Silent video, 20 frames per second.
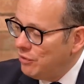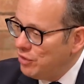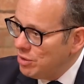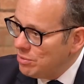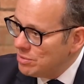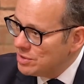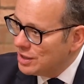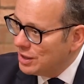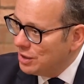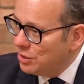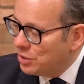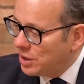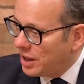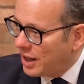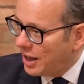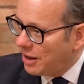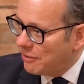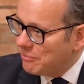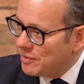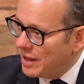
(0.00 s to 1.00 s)
if you were to look
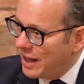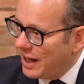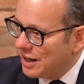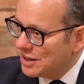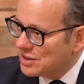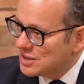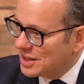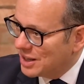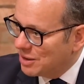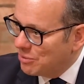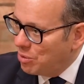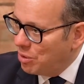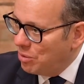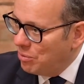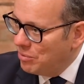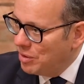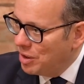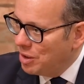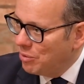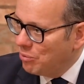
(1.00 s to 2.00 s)
at actually what
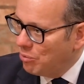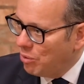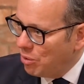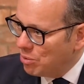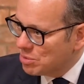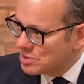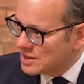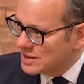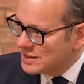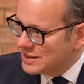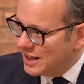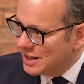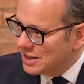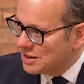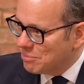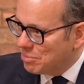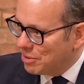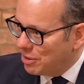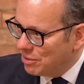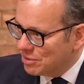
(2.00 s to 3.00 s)
was the
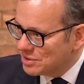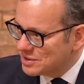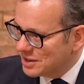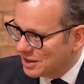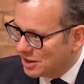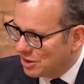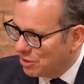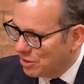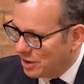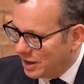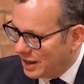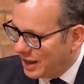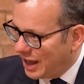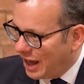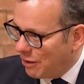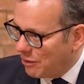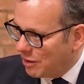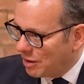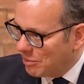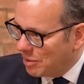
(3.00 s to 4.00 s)
tinderbox that got it
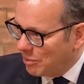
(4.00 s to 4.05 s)
going?